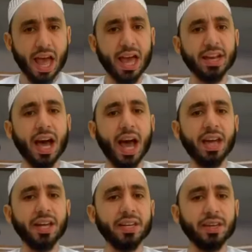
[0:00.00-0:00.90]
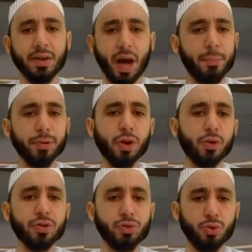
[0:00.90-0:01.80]
and I
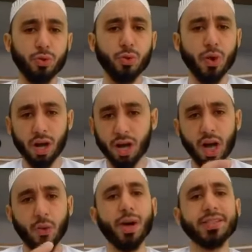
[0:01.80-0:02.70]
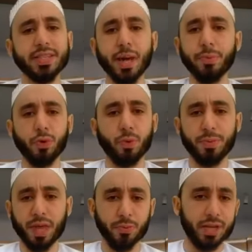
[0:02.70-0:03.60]
upload to a WhatsApp group
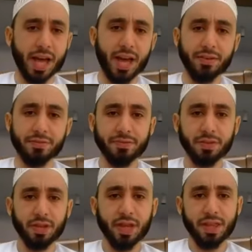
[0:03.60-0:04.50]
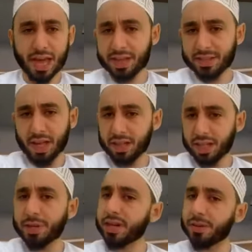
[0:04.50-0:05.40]
that we have as a
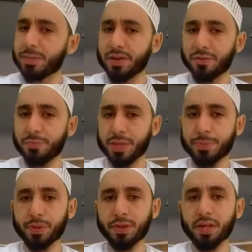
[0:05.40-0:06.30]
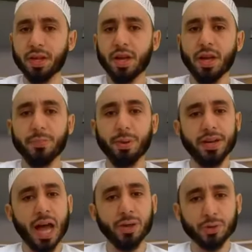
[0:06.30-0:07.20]
limited amount of people. But
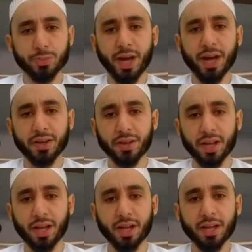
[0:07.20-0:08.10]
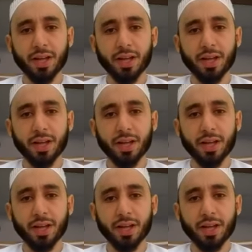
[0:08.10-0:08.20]
now, subhanAllah,